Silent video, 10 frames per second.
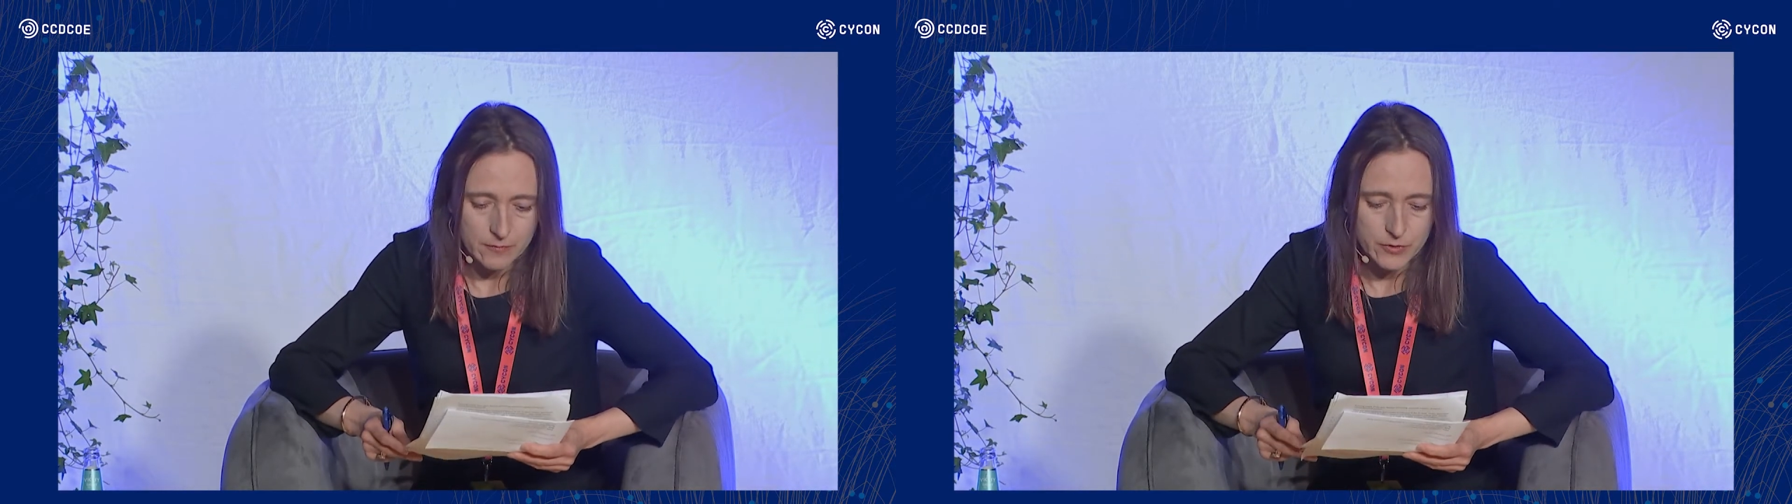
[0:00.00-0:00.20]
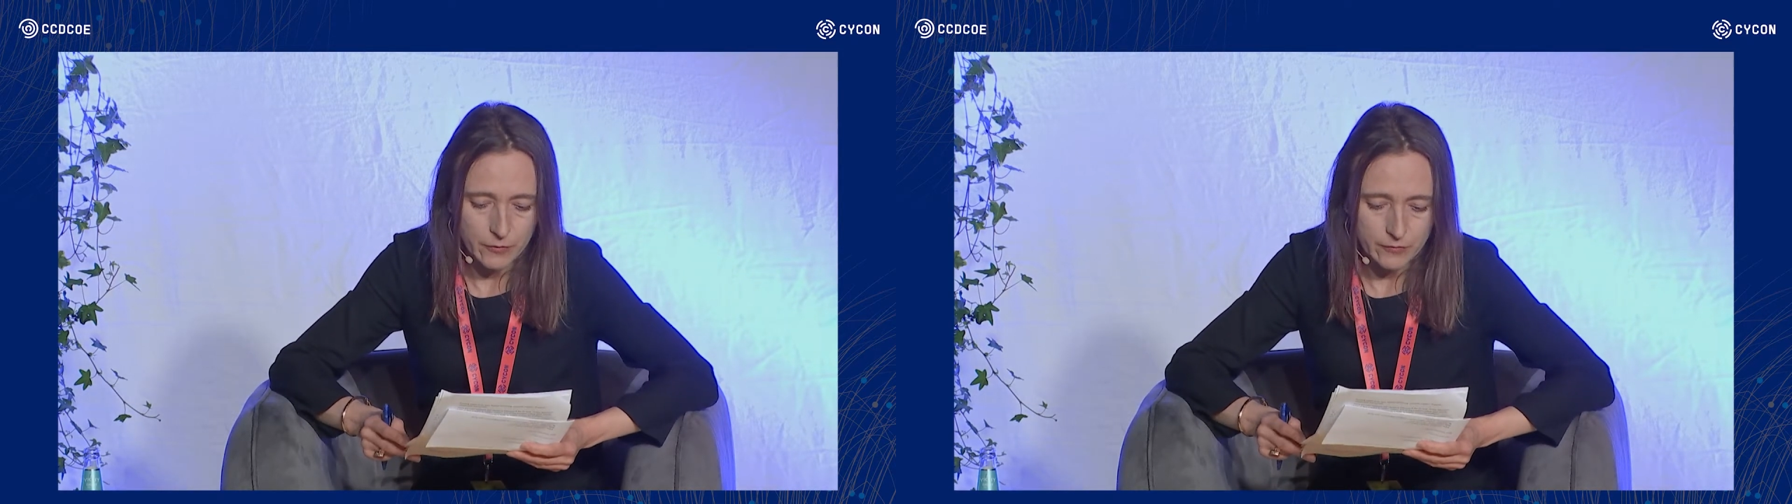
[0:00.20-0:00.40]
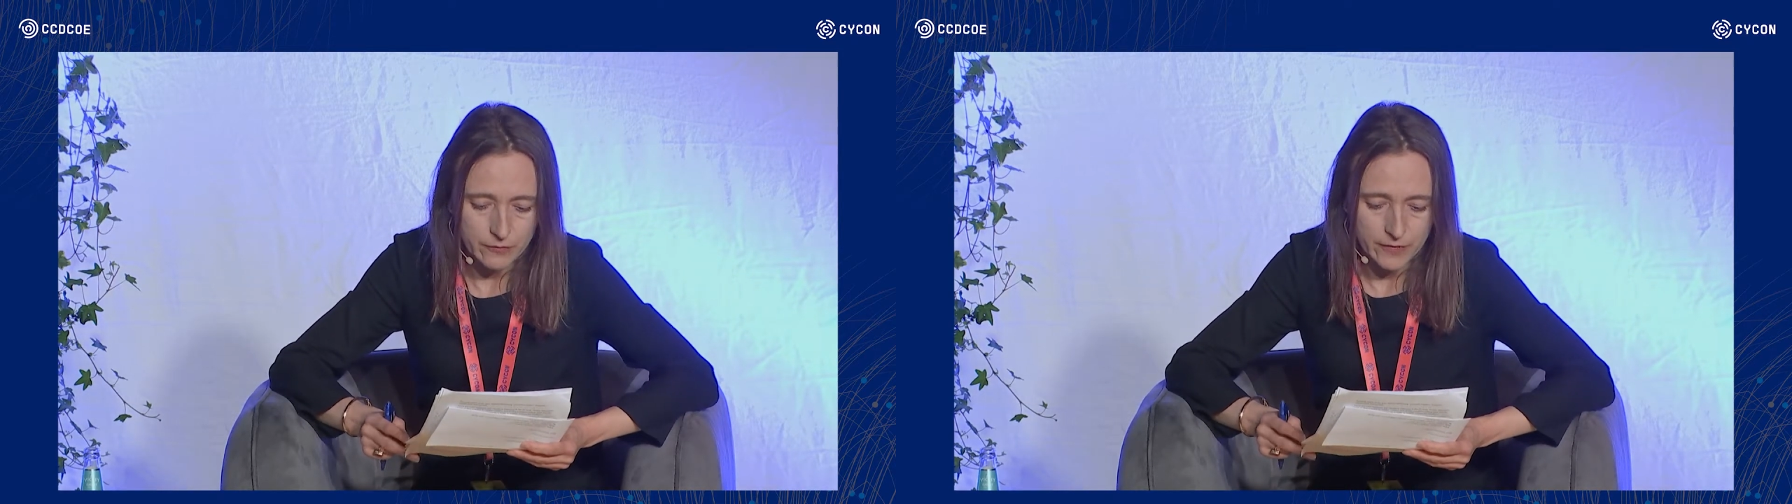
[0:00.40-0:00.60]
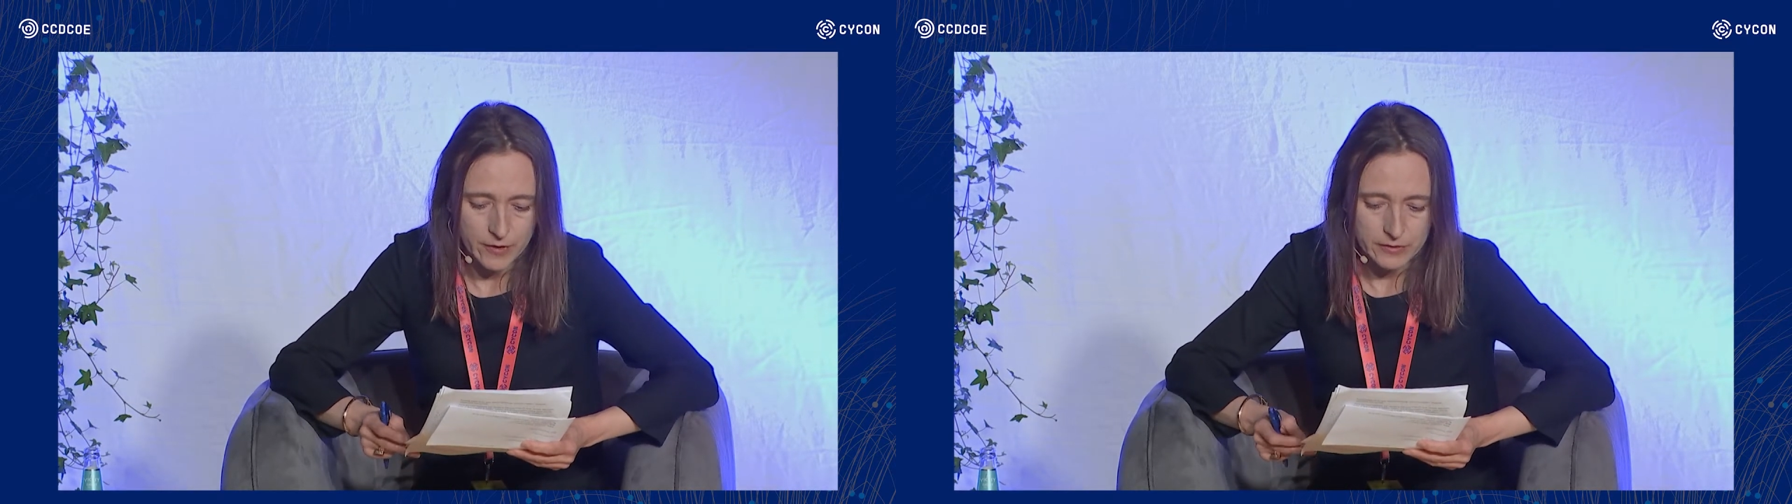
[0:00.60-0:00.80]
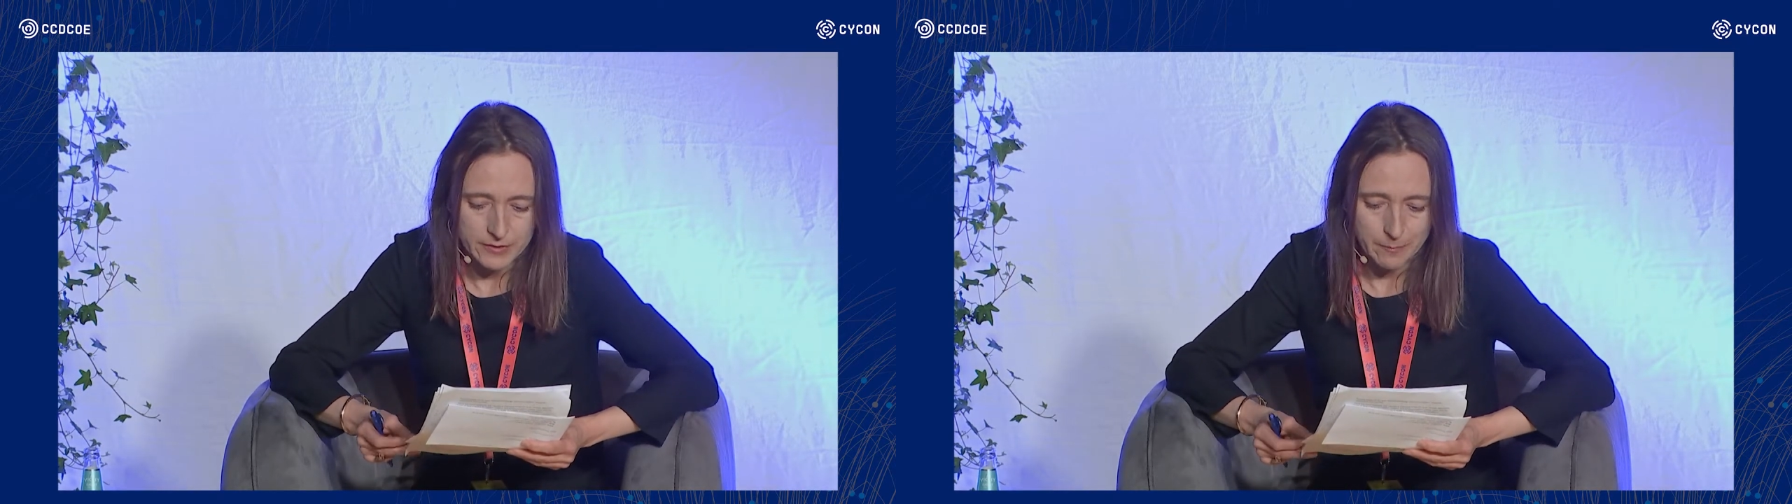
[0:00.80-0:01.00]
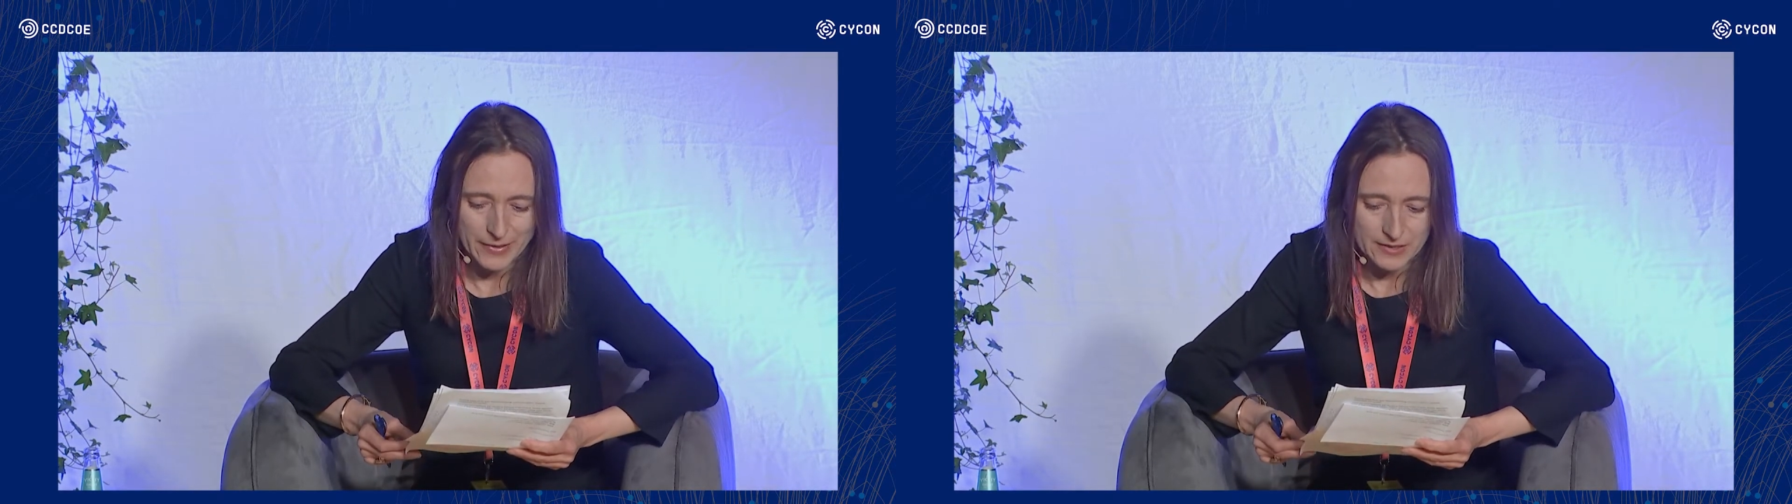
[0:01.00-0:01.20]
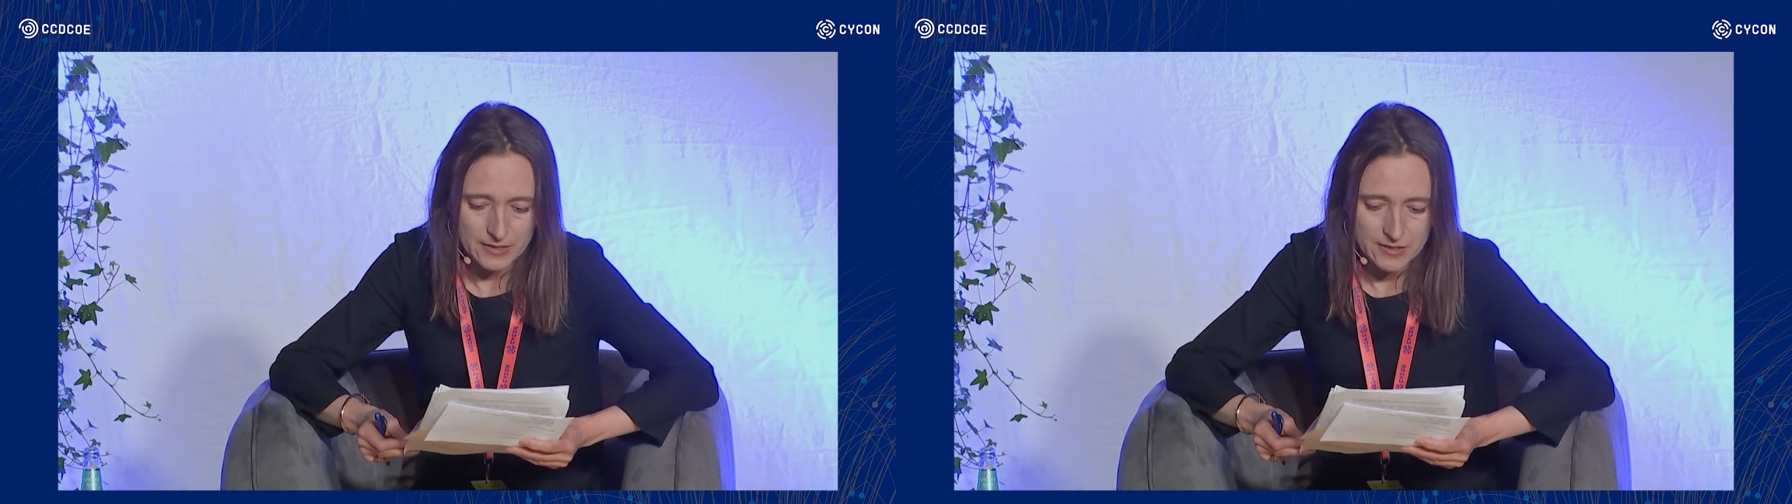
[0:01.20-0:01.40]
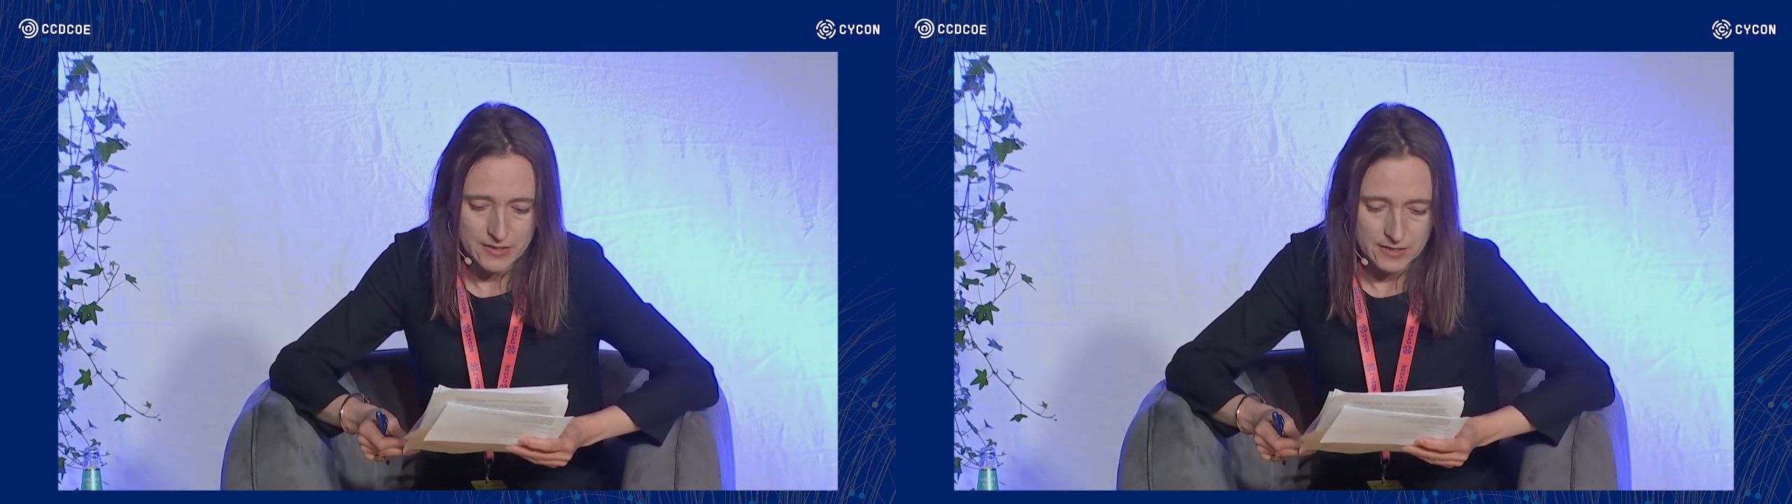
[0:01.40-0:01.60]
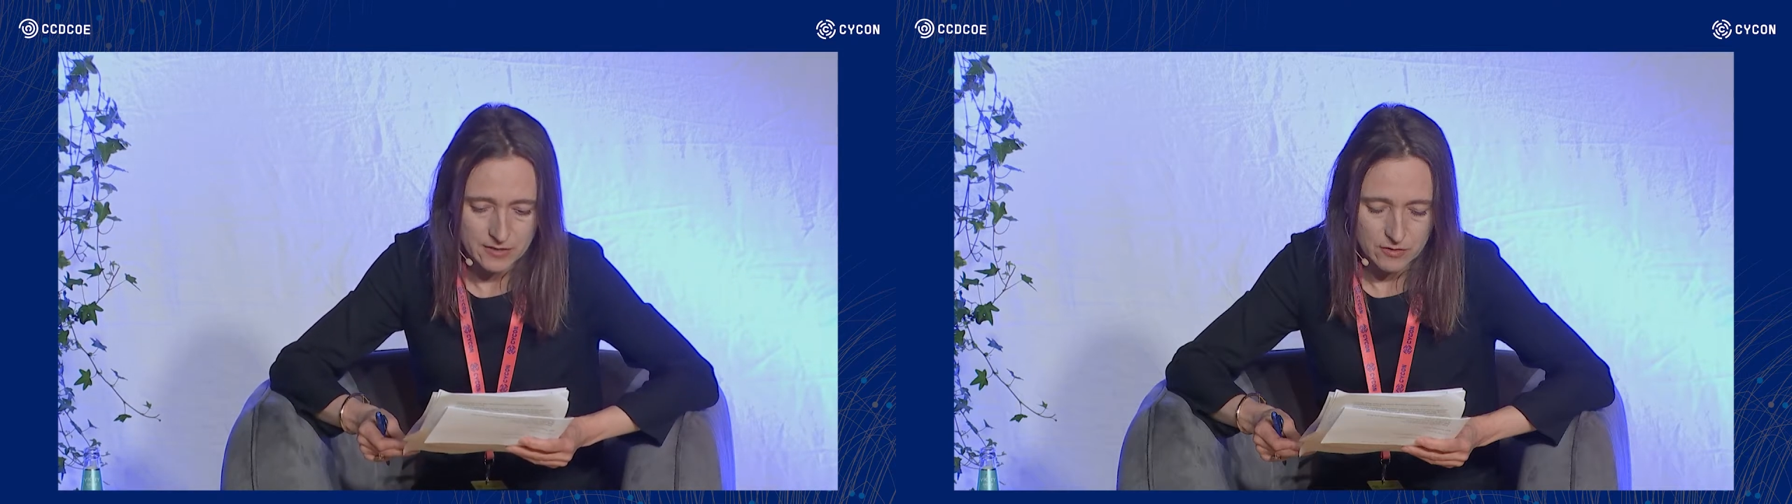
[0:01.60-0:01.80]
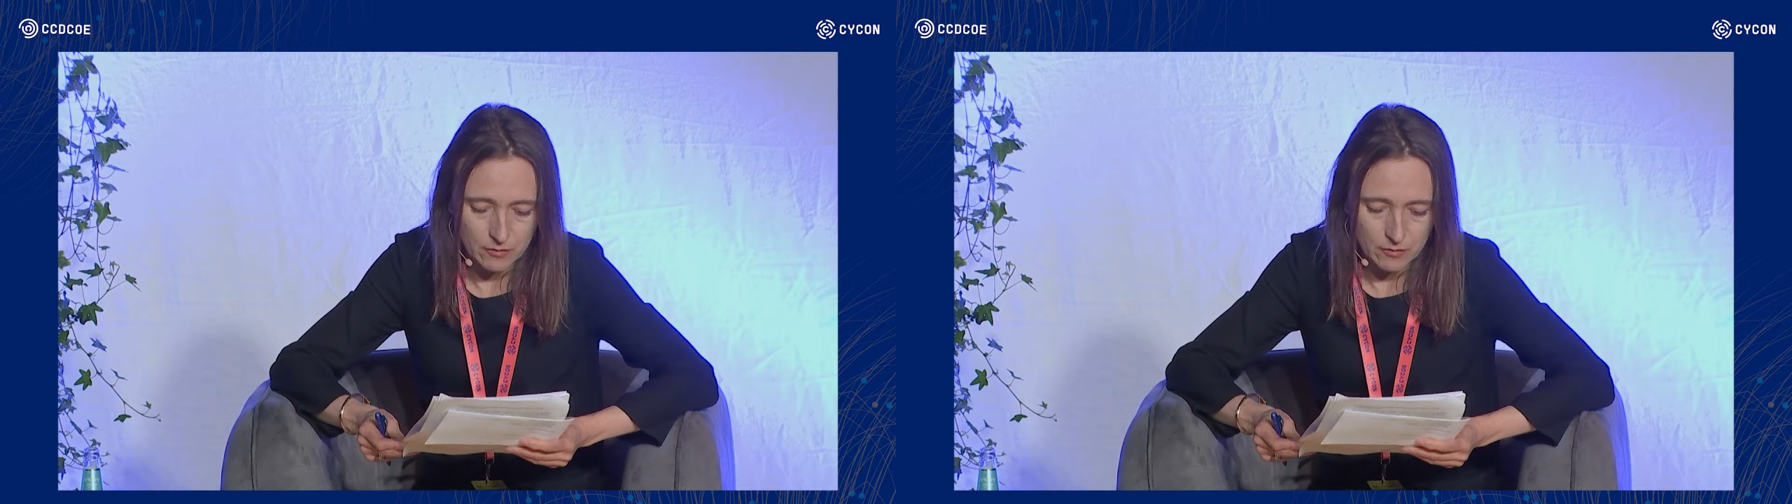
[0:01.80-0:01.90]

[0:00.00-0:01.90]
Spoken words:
software dependencies